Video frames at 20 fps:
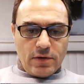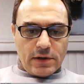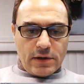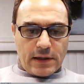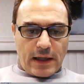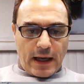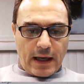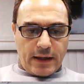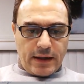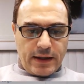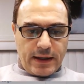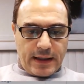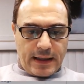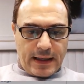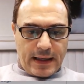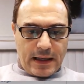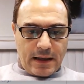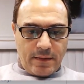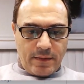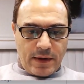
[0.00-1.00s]
like the
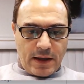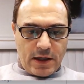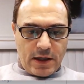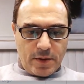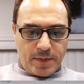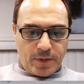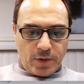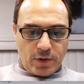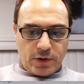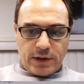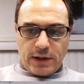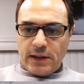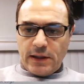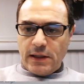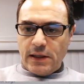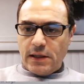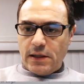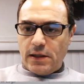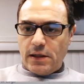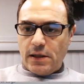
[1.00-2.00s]
name that you put in
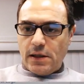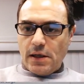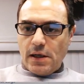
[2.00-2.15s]
here